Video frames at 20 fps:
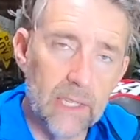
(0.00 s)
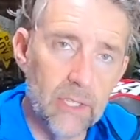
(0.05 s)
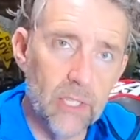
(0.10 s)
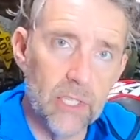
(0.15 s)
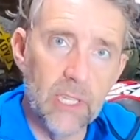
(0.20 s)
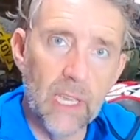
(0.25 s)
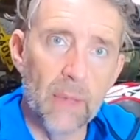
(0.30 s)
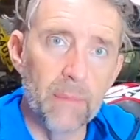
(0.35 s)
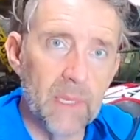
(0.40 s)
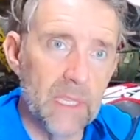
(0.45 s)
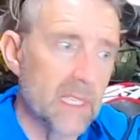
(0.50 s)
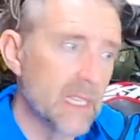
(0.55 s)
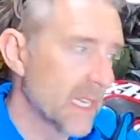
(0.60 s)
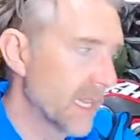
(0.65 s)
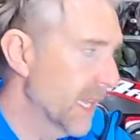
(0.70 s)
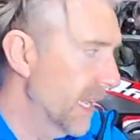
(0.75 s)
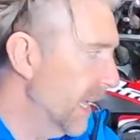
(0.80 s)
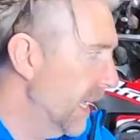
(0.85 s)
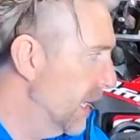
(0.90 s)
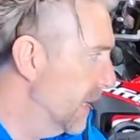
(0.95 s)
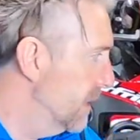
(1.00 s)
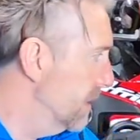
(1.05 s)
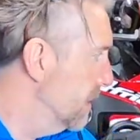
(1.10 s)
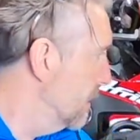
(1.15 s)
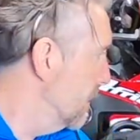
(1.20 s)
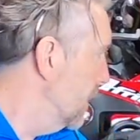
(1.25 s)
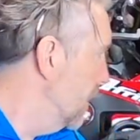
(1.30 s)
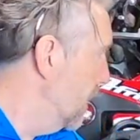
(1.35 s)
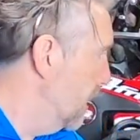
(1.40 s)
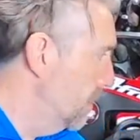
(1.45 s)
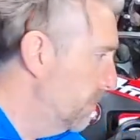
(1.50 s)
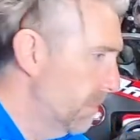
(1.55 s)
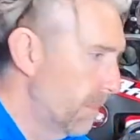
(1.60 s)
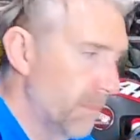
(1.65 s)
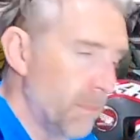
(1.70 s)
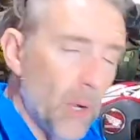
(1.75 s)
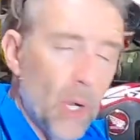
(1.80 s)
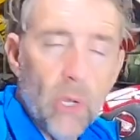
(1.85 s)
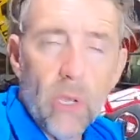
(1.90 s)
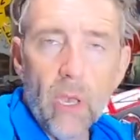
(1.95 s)
I just kept the ticket in the
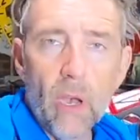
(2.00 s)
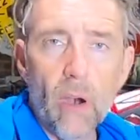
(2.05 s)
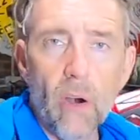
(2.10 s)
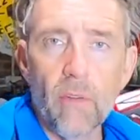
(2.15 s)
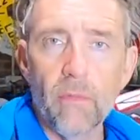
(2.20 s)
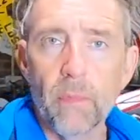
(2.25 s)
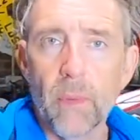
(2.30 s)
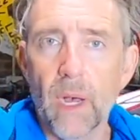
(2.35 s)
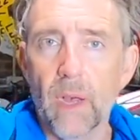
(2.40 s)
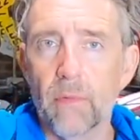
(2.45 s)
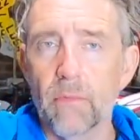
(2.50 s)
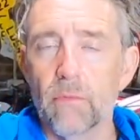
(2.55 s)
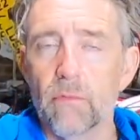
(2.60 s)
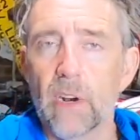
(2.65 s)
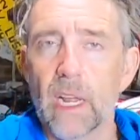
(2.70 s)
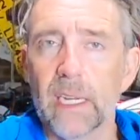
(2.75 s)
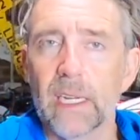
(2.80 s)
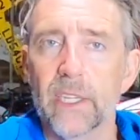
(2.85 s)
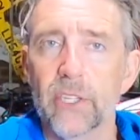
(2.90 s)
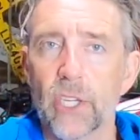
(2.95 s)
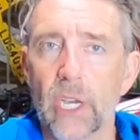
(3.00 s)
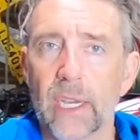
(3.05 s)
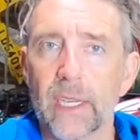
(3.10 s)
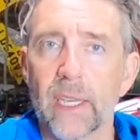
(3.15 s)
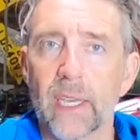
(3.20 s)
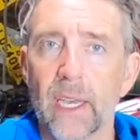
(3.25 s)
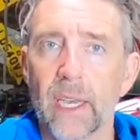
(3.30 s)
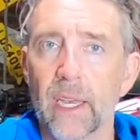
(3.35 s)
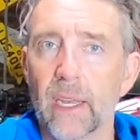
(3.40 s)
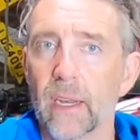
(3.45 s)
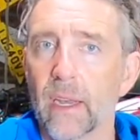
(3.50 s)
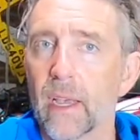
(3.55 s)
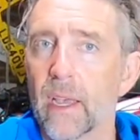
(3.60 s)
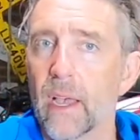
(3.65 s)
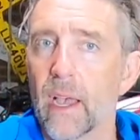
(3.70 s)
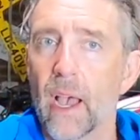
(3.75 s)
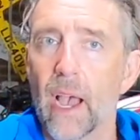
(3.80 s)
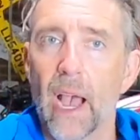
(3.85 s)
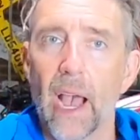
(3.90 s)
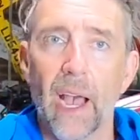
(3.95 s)
pocket of my rally jacket,
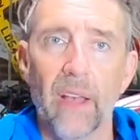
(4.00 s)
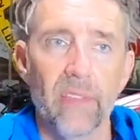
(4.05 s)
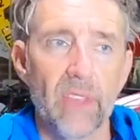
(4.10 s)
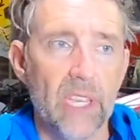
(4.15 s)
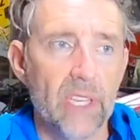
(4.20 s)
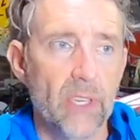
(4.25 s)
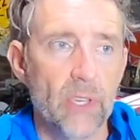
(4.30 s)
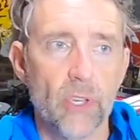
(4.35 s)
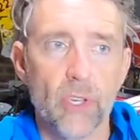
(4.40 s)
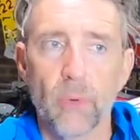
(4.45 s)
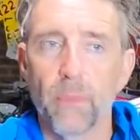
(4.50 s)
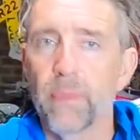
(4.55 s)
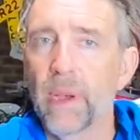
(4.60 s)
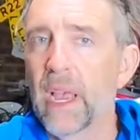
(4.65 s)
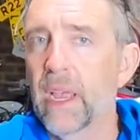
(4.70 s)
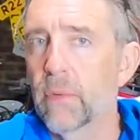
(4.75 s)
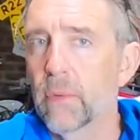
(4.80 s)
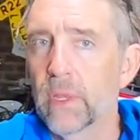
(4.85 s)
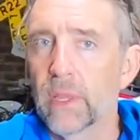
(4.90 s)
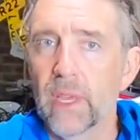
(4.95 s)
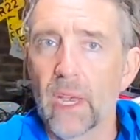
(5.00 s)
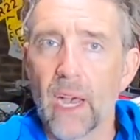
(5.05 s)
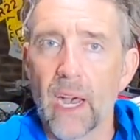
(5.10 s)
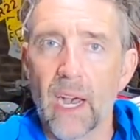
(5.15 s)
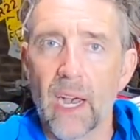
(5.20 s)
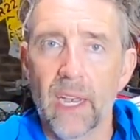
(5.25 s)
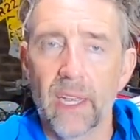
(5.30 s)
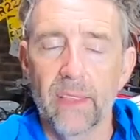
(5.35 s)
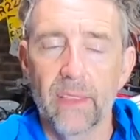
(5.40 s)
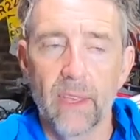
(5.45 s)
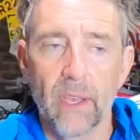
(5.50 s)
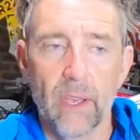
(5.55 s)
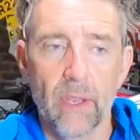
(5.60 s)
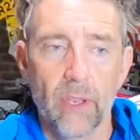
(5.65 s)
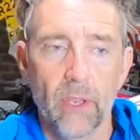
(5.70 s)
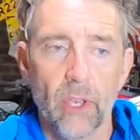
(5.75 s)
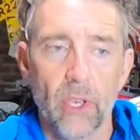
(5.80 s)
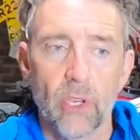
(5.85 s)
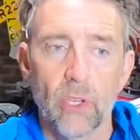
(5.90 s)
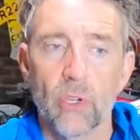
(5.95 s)
and then you could pay with either
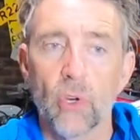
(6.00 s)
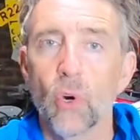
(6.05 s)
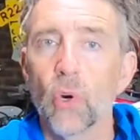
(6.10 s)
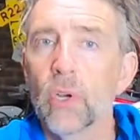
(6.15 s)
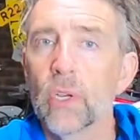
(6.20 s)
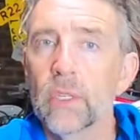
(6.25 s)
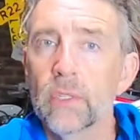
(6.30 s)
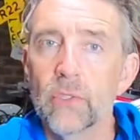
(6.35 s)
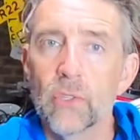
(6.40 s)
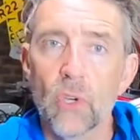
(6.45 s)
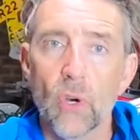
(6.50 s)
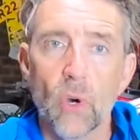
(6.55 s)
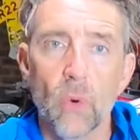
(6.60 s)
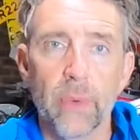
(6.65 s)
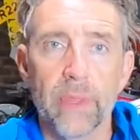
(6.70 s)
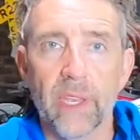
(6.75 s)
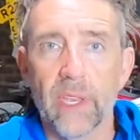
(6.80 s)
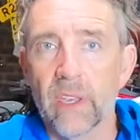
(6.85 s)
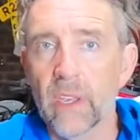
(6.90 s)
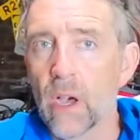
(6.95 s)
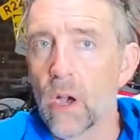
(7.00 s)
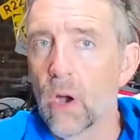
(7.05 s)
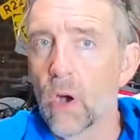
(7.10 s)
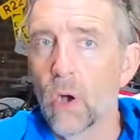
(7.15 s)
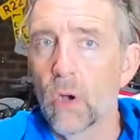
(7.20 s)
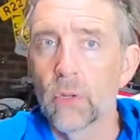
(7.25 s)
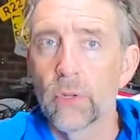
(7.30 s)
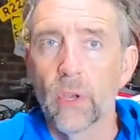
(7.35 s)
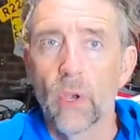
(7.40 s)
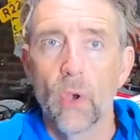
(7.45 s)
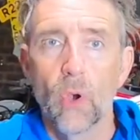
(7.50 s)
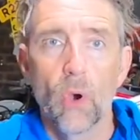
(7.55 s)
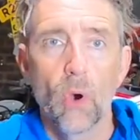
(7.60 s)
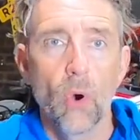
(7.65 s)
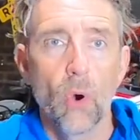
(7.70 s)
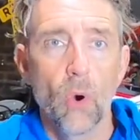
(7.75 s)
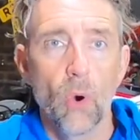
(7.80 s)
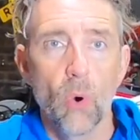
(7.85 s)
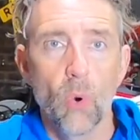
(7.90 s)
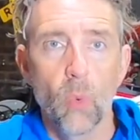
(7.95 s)
coins or with a card
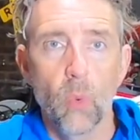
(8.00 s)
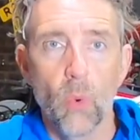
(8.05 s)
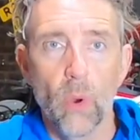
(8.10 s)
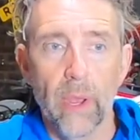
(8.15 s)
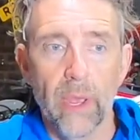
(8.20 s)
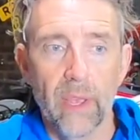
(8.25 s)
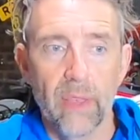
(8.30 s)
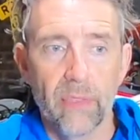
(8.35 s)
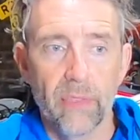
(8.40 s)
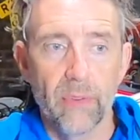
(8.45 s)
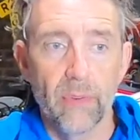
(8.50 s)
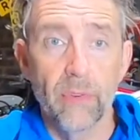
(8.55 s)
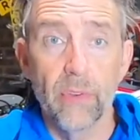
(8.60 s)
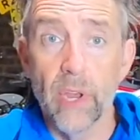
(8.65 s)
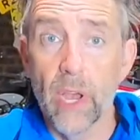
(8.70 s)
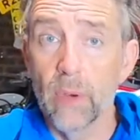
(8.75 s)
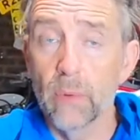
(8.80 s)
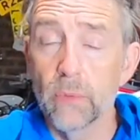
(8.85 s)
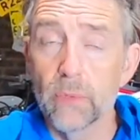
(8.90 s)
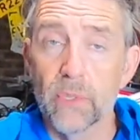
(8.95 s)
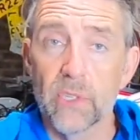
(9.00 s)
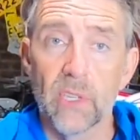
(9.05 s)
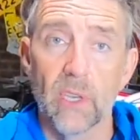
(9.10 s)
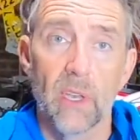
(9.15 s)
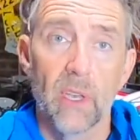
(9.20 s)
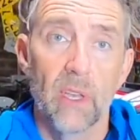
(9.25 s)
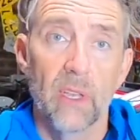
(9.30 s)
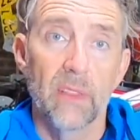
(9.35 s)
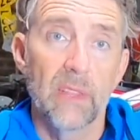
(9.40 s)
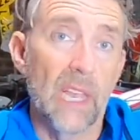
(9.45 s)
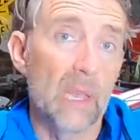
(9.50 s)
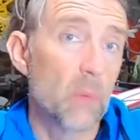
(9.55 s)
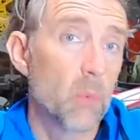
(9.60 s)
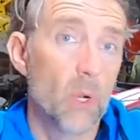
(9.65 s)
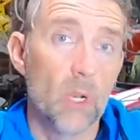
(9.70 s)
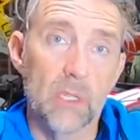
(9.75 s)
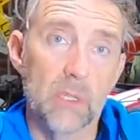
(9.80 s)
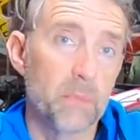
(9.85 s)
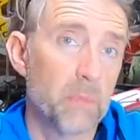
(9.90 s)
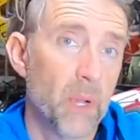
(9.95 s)
or with notes. They
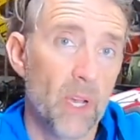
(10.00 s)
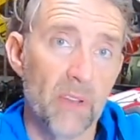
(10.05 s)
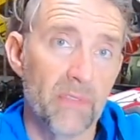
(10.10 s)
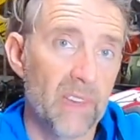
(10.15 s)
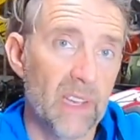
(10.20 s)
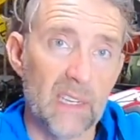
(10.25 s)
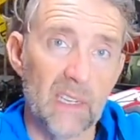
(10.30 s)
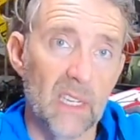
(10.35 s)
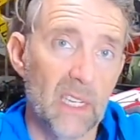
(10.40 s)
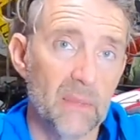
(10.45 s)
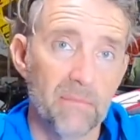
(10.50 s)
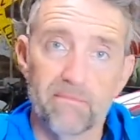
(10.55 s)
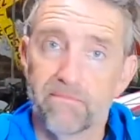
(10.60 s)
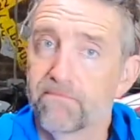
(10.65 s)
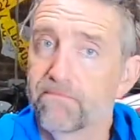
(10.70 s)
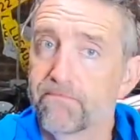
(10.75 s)
worked perfectly.